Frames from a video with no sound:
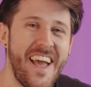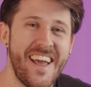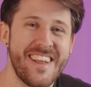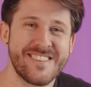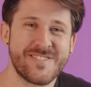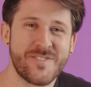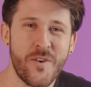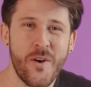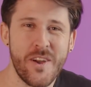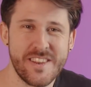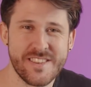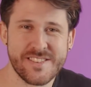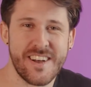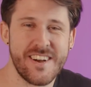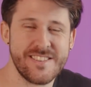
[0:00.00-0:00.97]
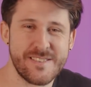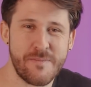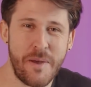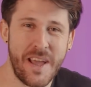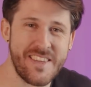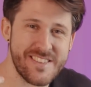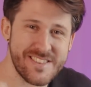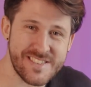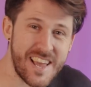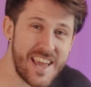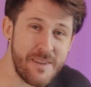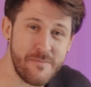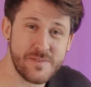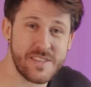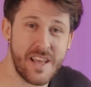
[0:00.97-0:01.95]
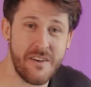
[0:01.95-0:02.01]
And Troy decides to pay the
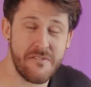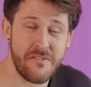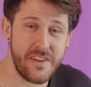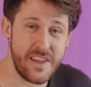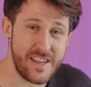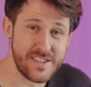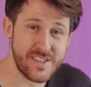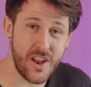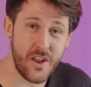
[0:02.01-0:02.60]
same set fee to